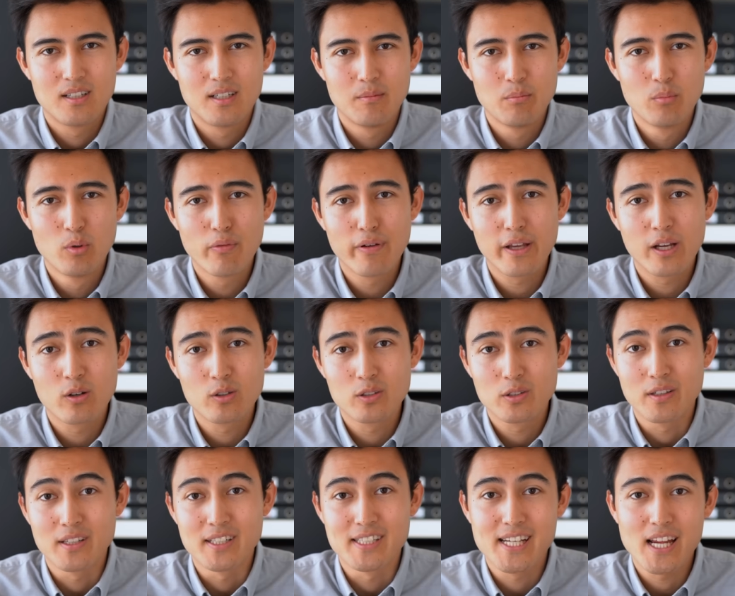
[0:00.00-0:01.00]
Moving on
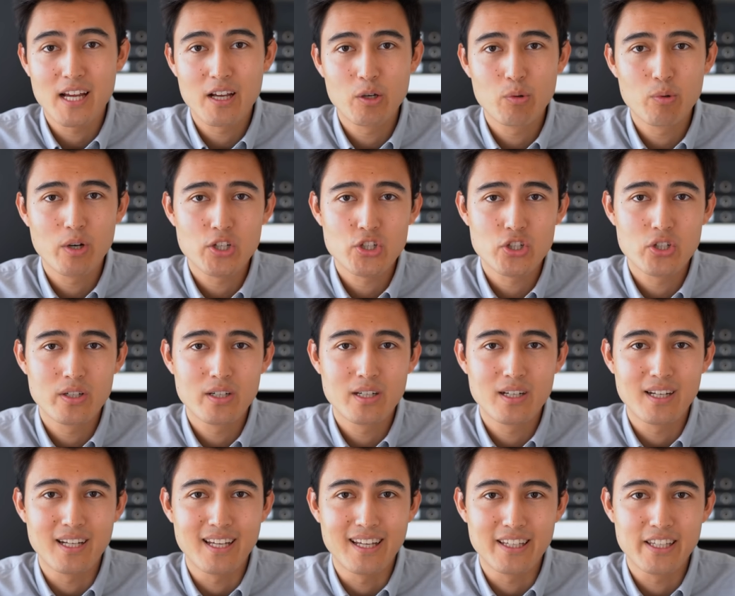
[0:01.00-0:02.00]
to the second
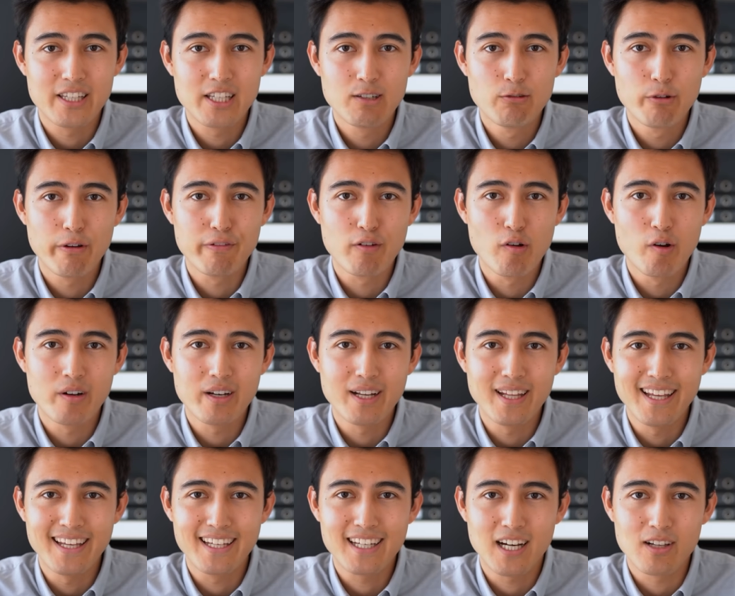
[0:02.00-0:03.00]
question, and here we've got
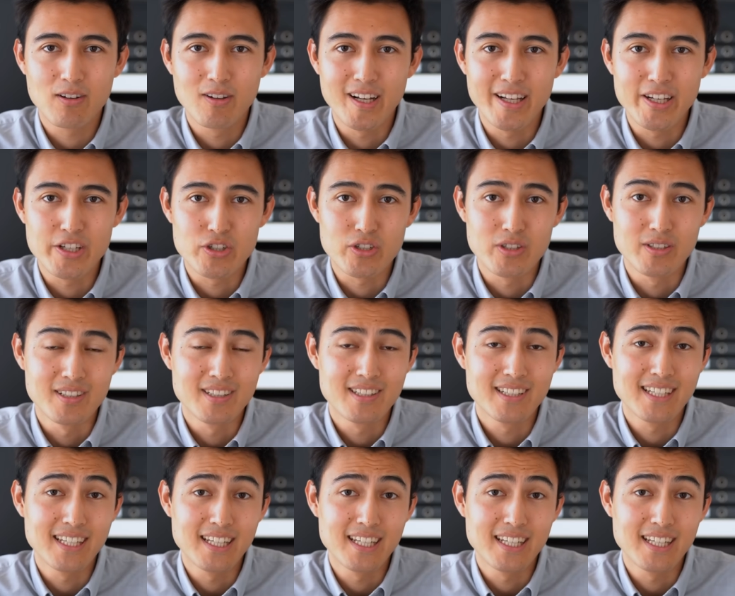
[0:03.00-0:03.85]
a calculation.